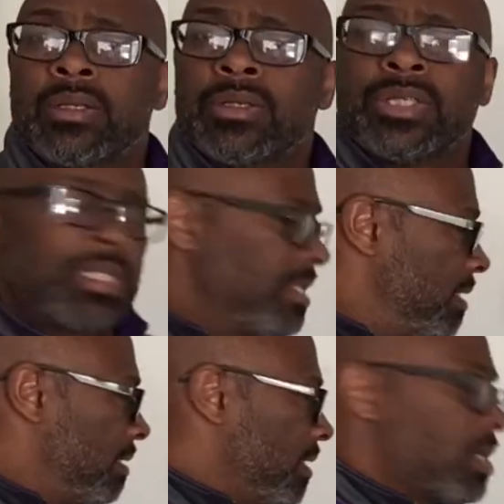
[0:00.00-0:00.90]
She's
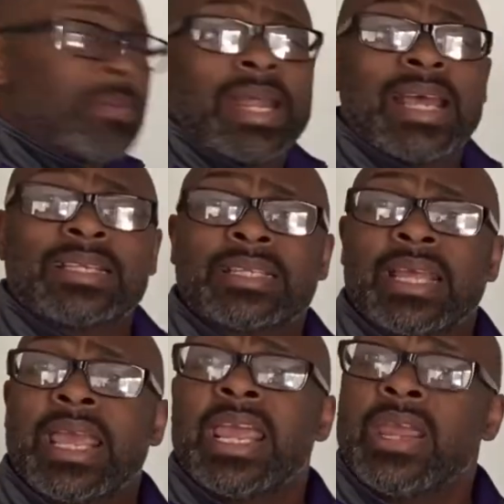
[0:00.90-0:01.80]
determined as
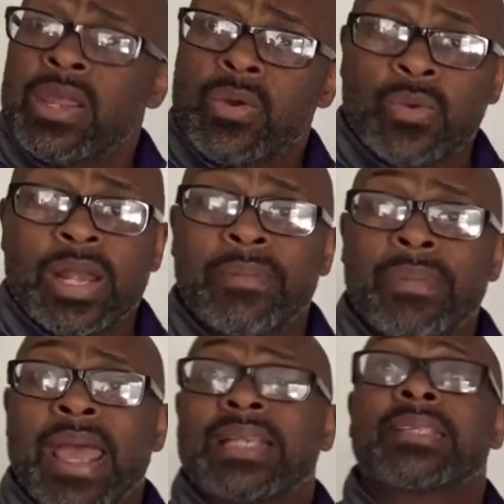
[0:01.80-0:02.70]
a running
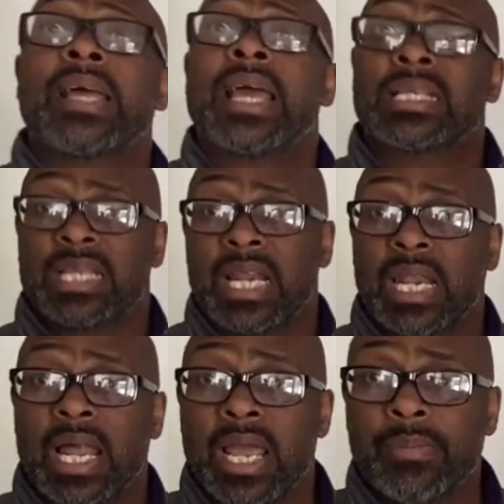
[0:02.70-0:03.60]
back /
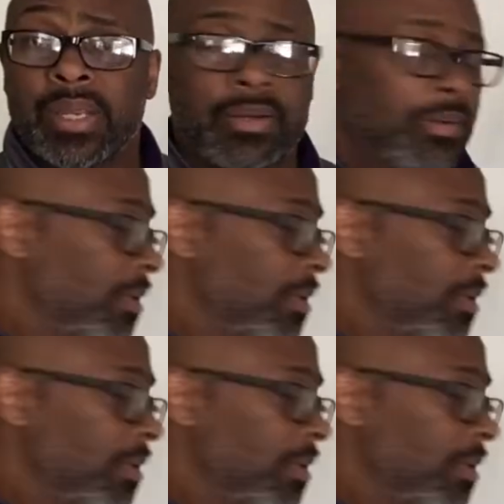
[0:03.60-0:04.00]
lineman.